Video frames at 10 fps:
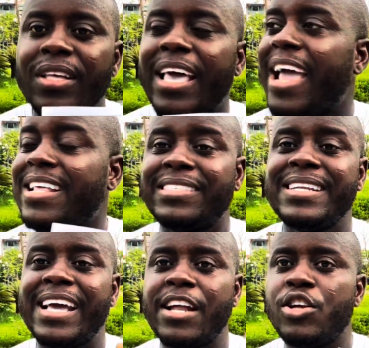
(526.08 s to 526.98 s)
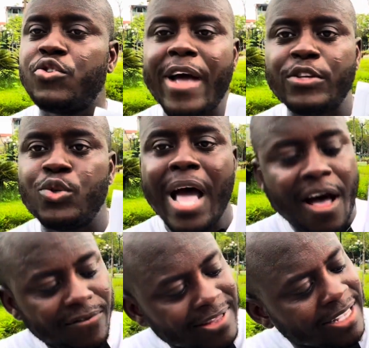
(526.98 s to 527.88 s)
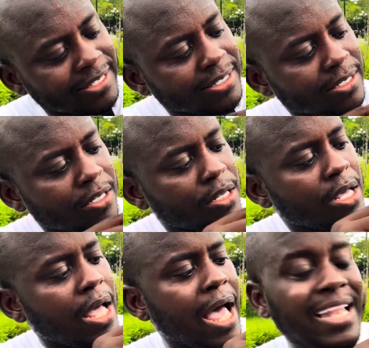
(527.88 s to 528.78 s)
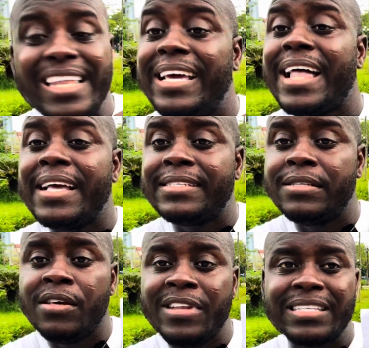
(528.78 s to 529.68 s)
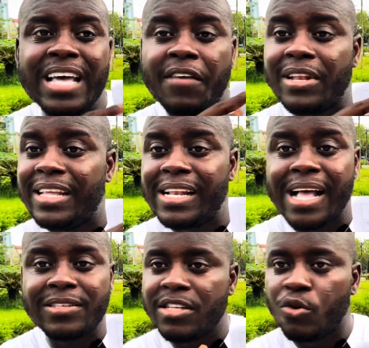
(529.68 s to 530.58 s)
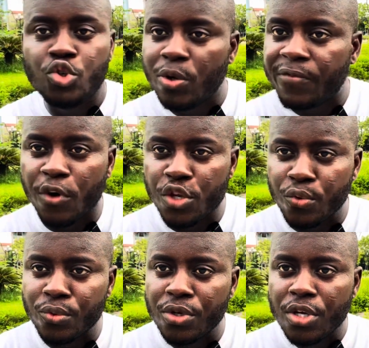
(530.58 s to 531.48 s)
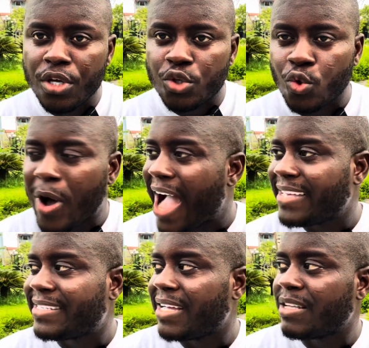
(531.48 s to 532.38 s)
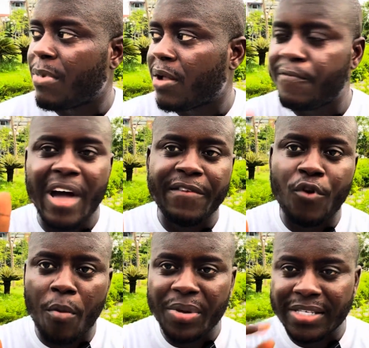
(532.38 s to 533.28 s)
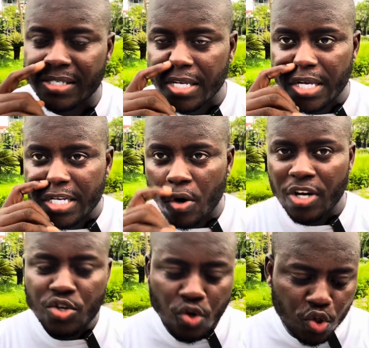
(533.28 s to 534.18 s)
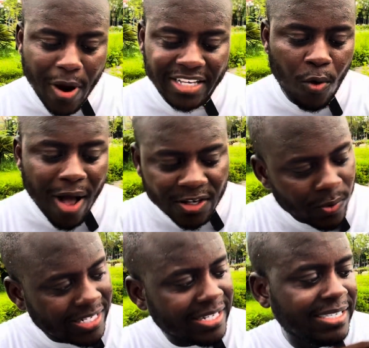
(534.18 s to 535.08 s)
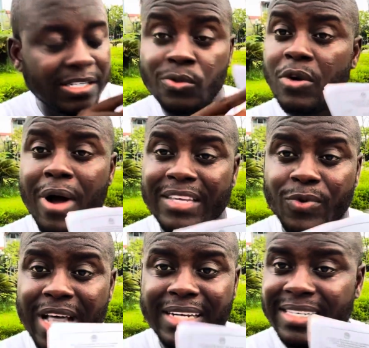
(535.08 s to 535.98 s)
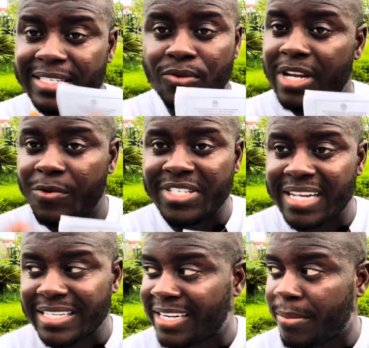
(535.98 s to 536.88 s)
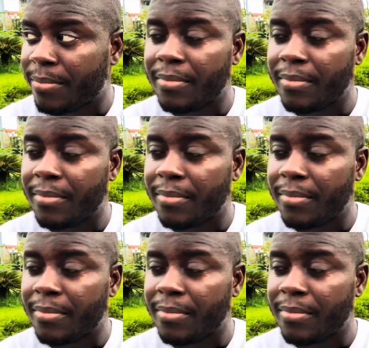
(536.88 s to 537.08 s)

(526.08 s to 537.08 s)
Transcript: Anything they can notarize should have this legalized seal. It doesn't have the legalized, they won't do it for you. So I sent about 5 copies. They only notarized the ones with this seal. The ones without this seal, they rejected them.